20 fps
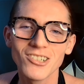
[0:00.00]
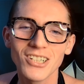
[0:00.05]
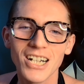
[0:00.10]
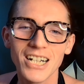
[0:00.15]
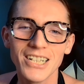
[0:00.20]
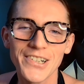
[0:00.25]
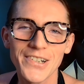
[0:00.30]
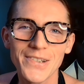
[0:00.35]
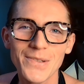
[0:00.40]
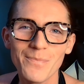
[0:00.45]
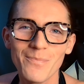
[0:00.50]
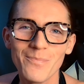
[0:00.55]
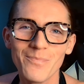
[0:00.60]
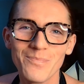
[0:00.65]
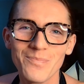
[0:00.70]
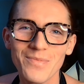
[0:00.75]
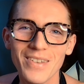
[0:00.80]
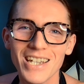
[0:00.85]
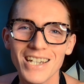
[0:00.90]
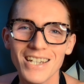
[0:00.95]
colors,
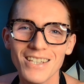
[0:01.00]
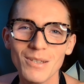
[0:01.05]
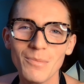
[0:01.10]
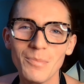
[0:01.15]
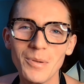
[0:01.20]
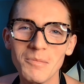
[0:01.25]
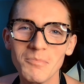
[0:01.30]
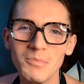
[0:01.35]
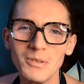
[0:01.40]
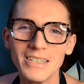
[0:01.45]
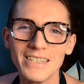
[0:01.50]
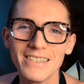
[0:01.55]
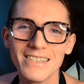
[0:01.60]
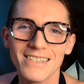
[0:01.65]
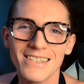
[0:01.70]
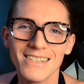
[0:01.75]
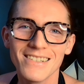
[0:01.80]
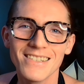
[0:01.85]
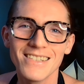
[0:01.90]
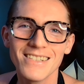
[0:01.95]
the purple and
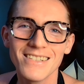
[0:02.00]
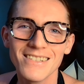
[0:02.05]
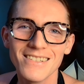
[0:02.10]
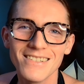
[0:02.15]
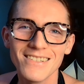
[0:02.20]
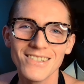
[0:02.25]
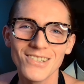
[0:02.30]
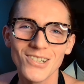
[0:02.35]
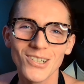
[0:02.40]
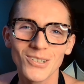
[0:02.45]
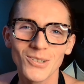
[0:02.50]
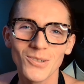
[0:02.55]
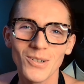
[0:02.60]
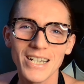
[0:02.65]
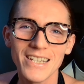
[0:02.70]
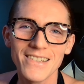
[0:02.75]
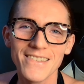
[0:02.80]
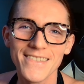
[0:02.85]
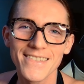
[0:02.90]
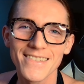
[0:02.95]
the
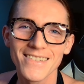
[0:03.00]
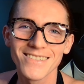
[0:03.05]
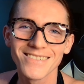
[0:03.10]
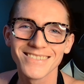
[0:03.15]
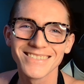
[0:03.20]
turquoise.